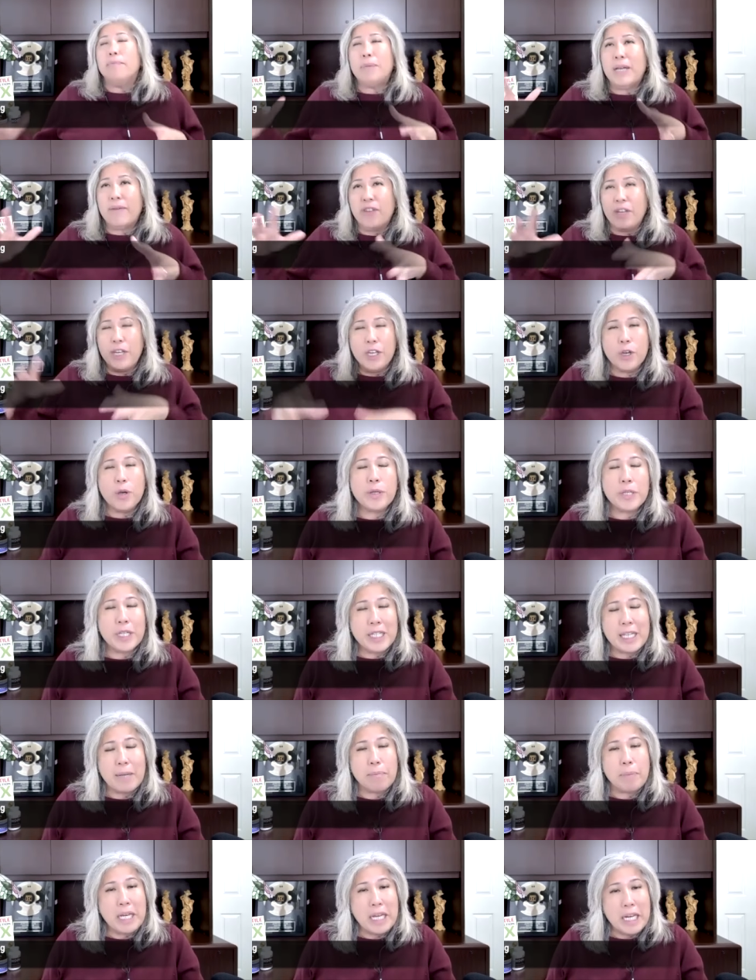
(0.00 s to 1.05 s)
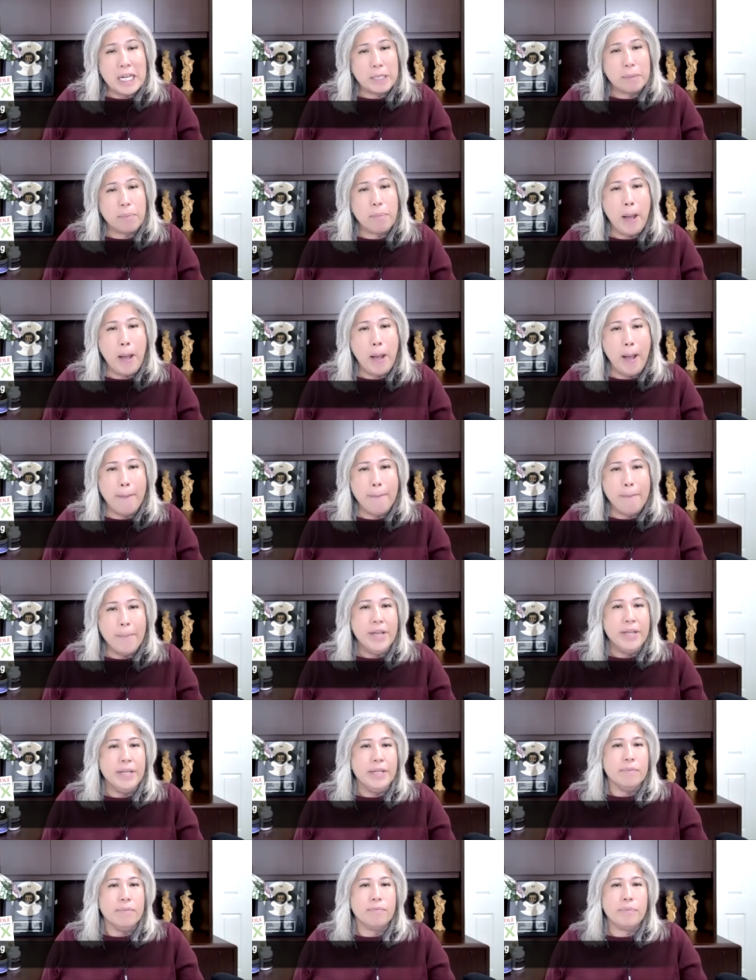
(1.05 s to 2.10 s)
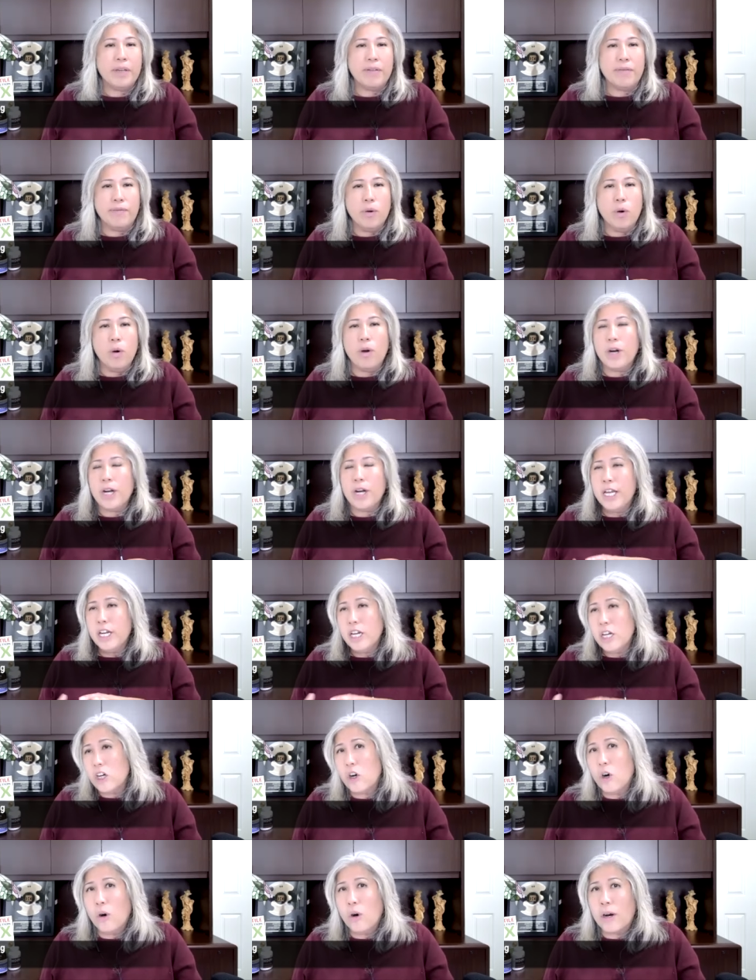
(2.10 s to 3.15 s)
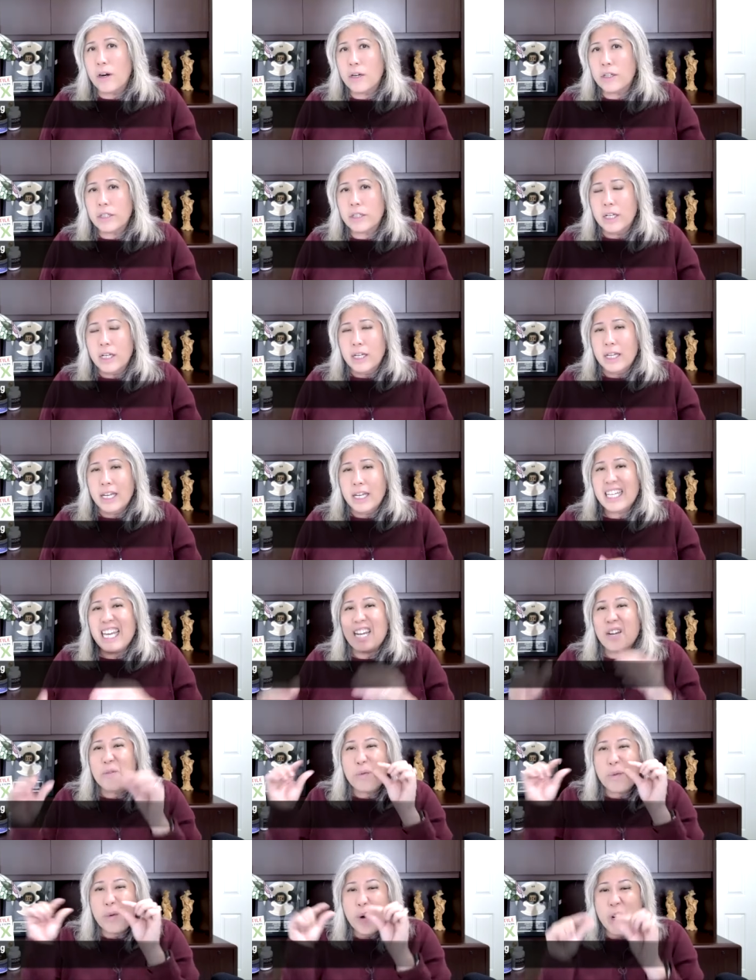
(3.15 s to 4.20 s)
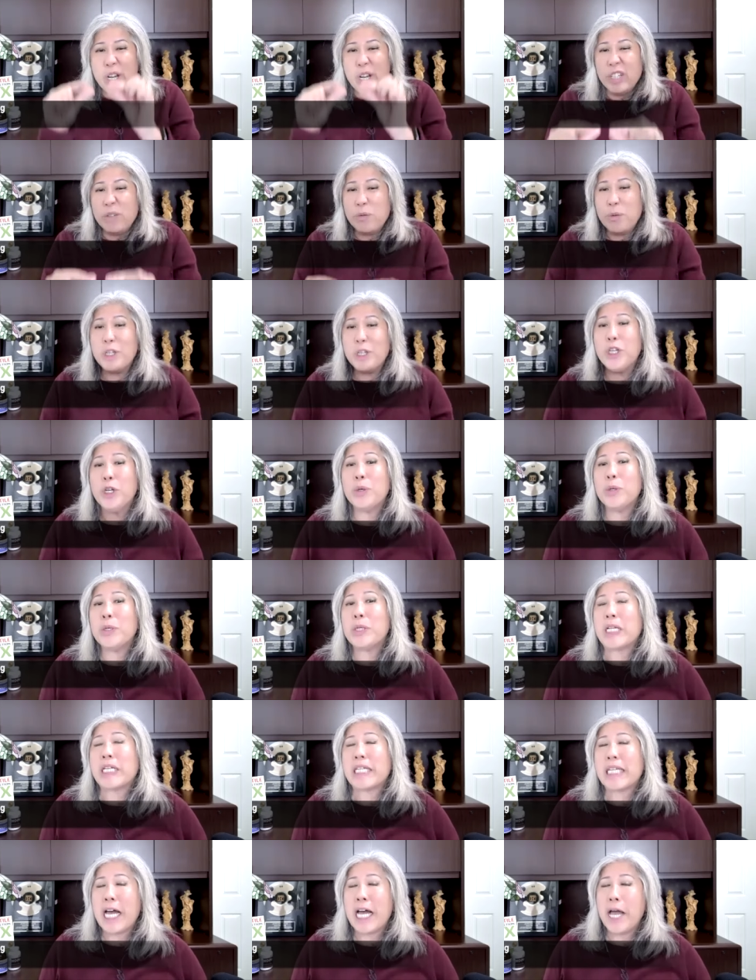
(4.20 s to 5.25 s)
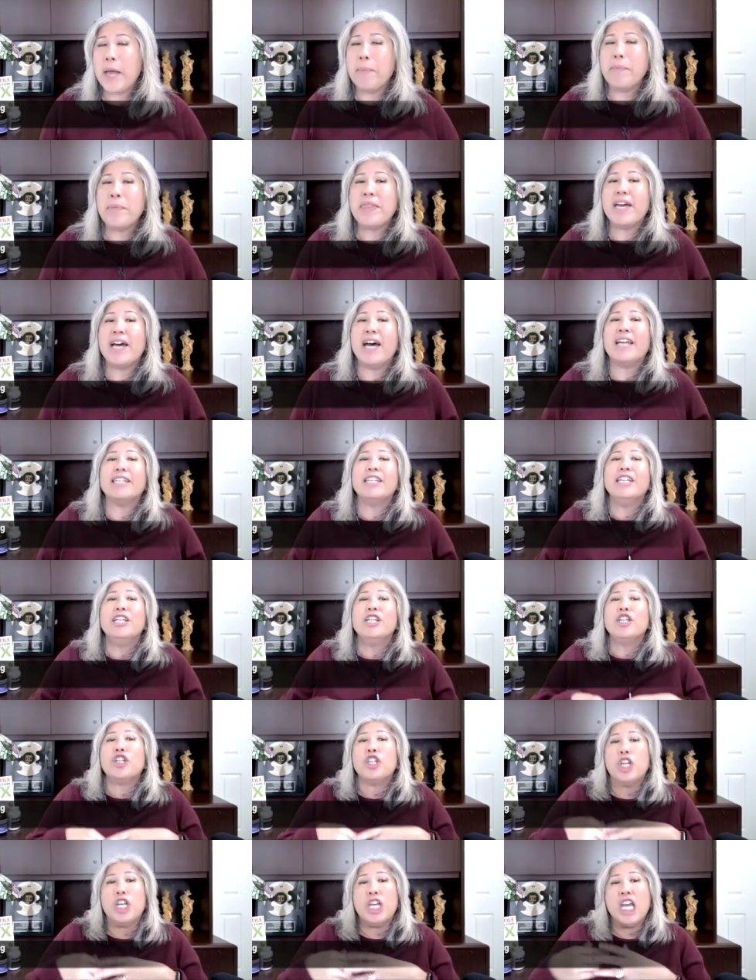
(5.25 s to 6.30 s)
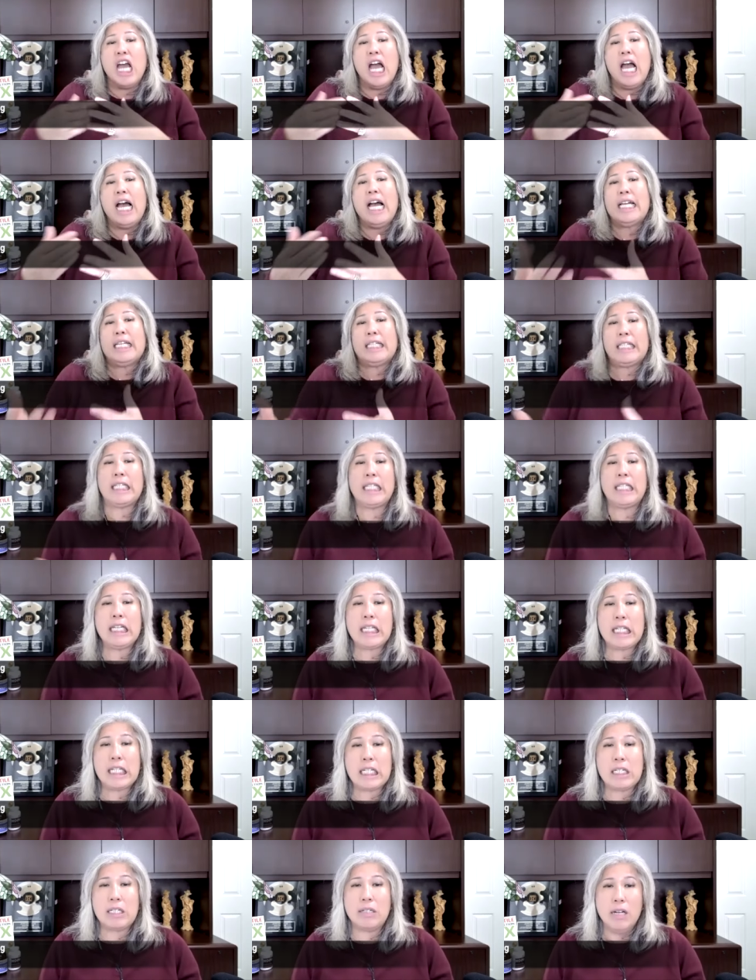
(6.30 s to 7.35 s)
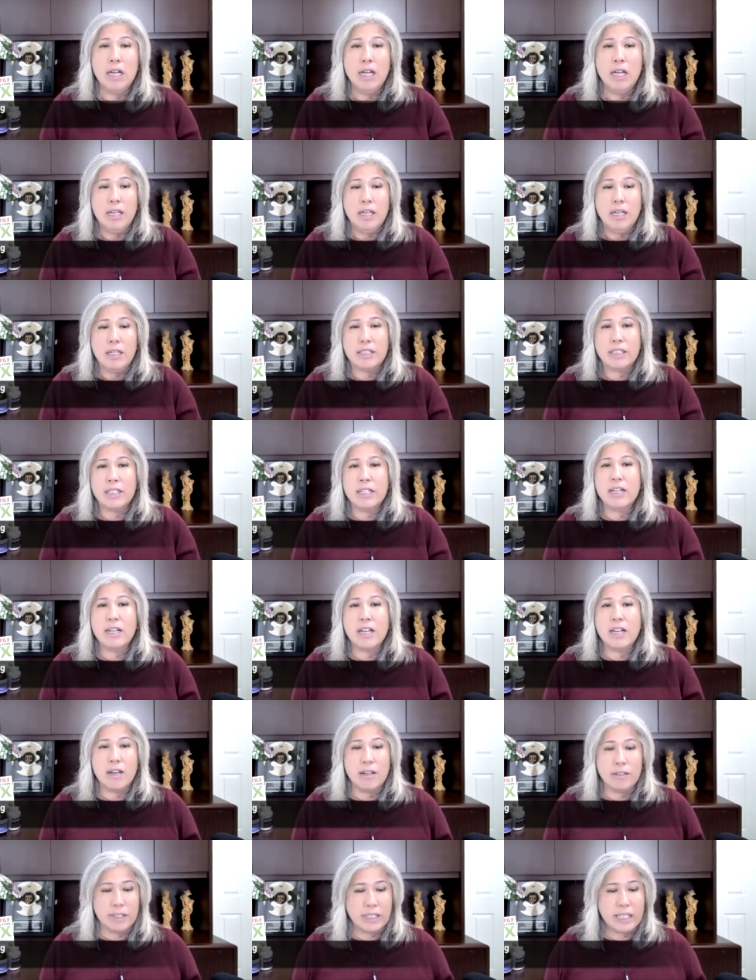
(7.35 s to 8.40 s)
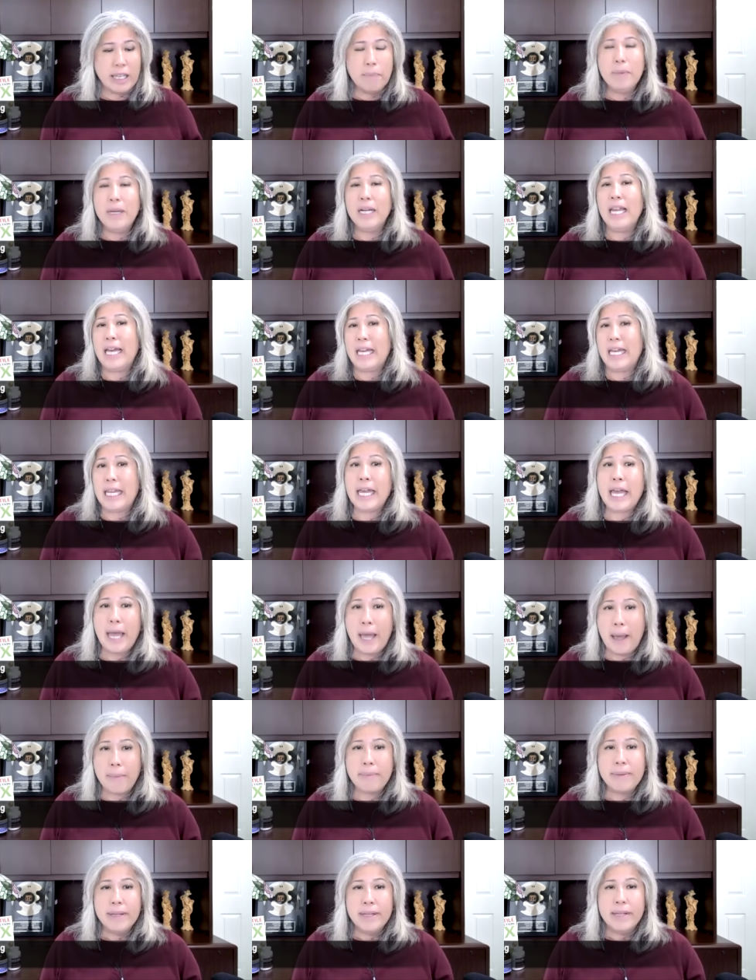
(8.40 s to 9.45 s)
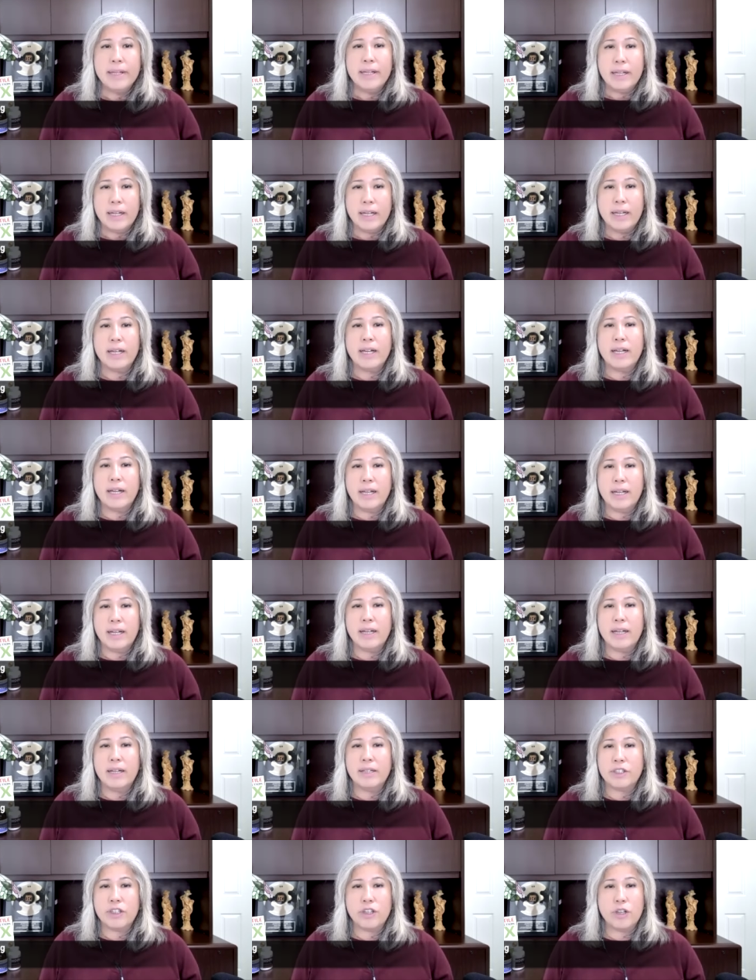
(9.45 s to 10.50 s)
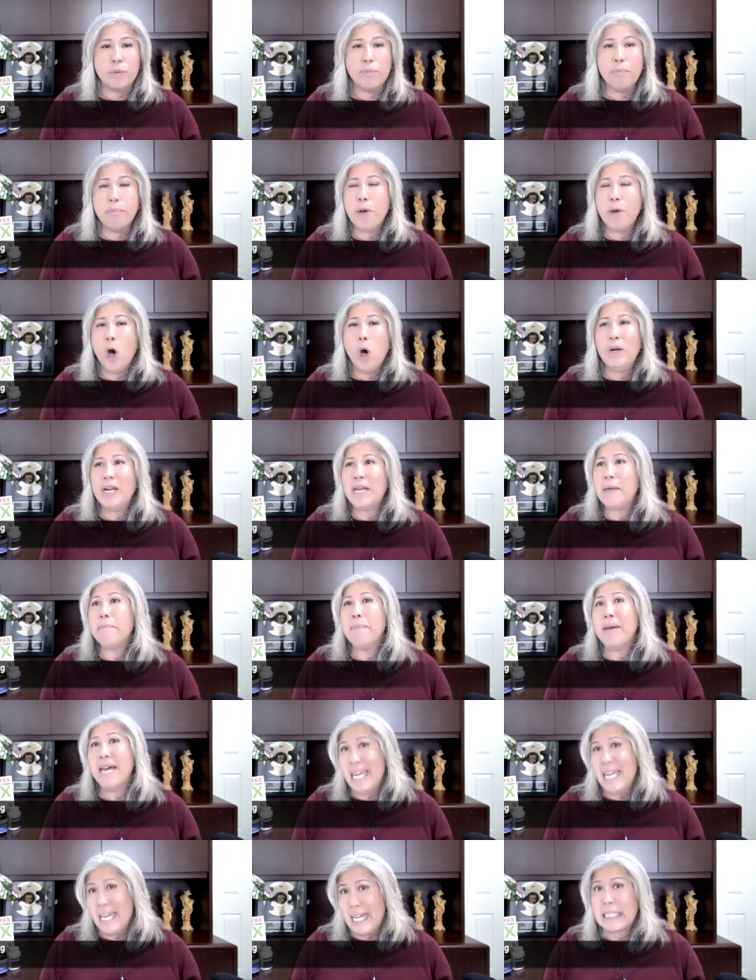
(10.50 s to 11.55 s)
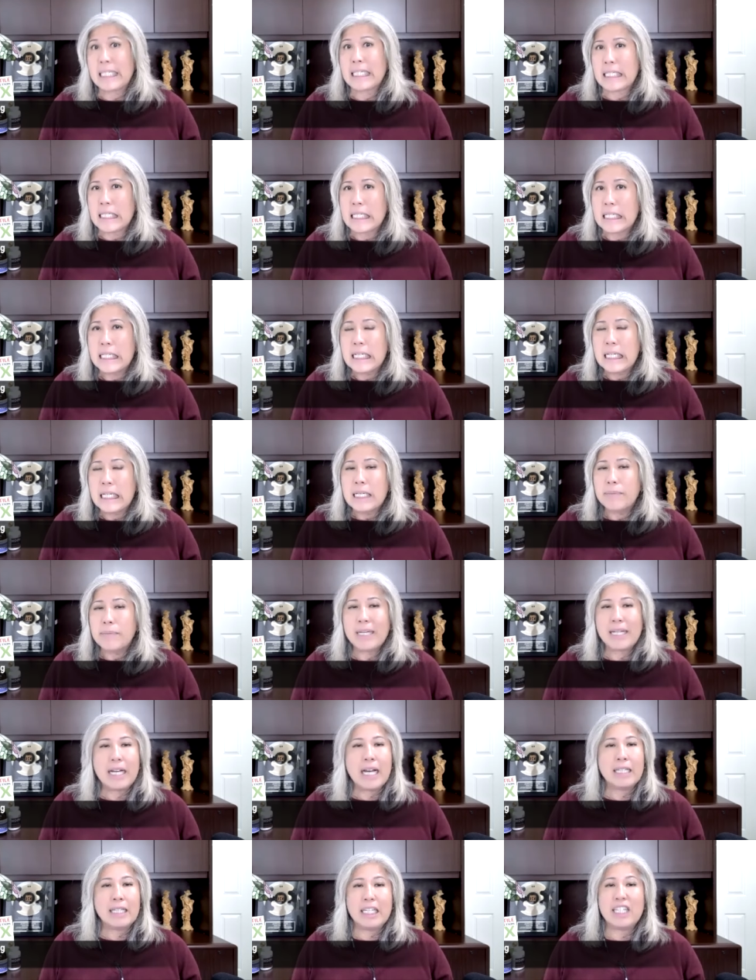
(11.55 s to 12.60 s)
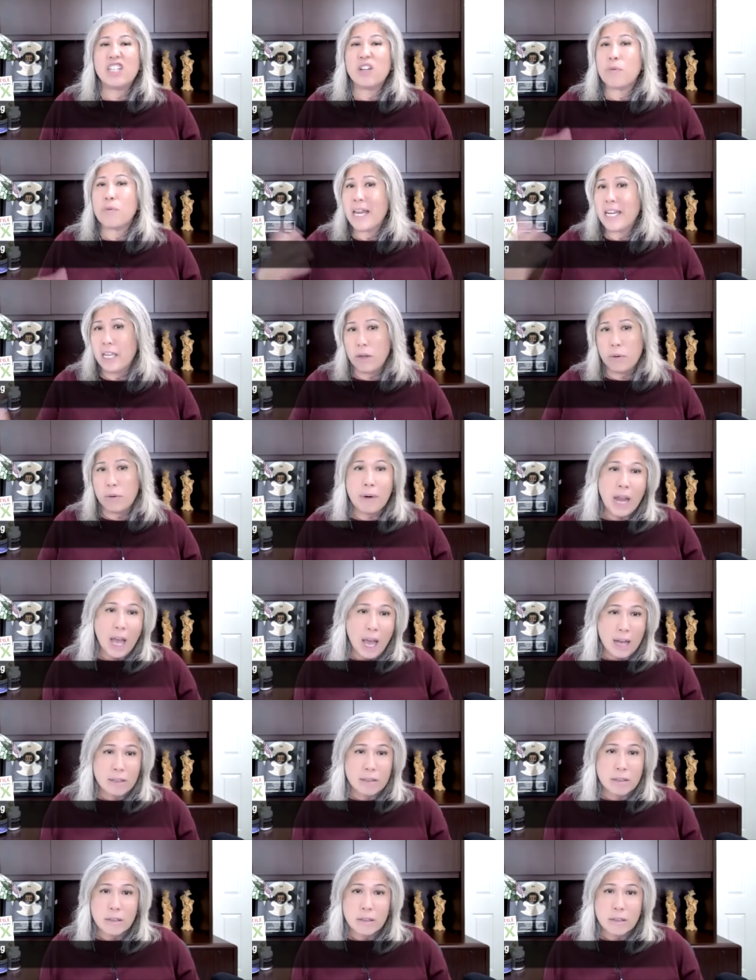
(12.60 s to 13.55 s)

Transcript: if he uses the penis pump before intercourse it can really reduce the time that she has to you know stimulate him uh yeah. to only minutes because he's already erect